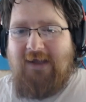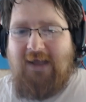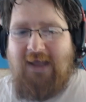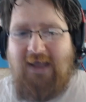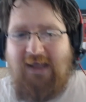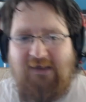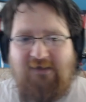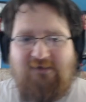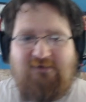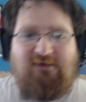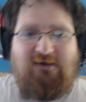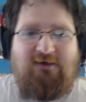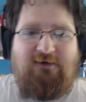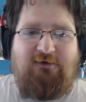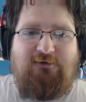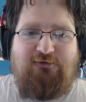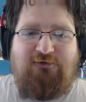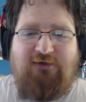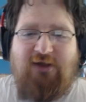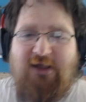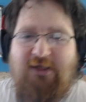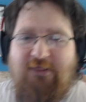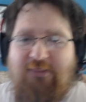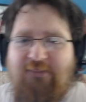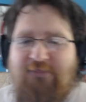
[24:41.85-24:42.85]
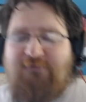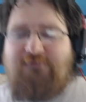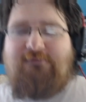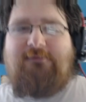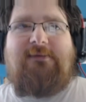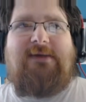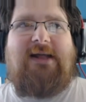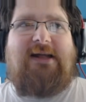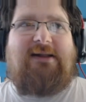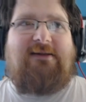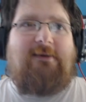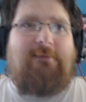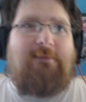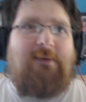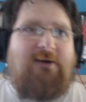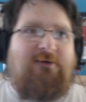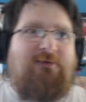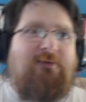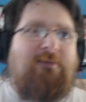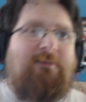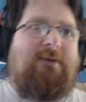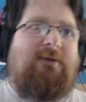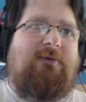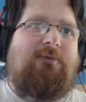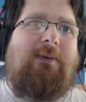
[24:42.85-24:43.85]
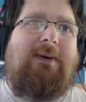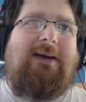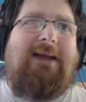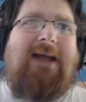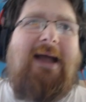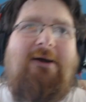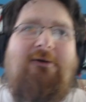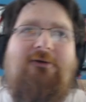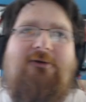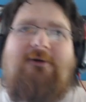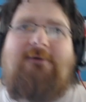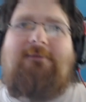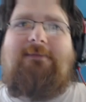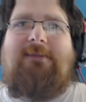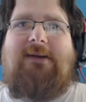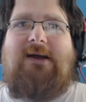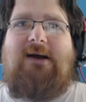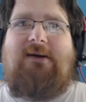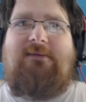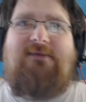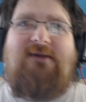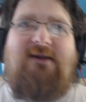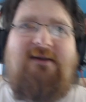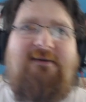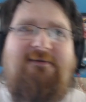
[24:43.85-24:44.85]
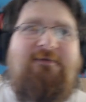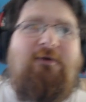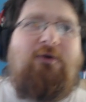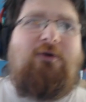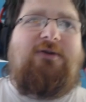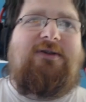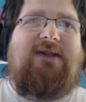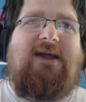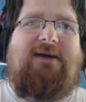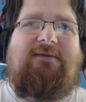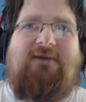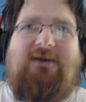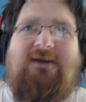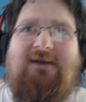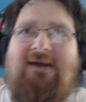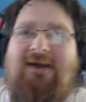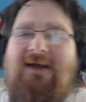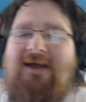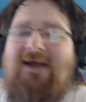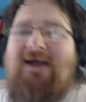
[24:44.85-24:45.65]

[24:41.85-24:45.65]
Exiles gets a +1/+1 counter, becomes a 4/7.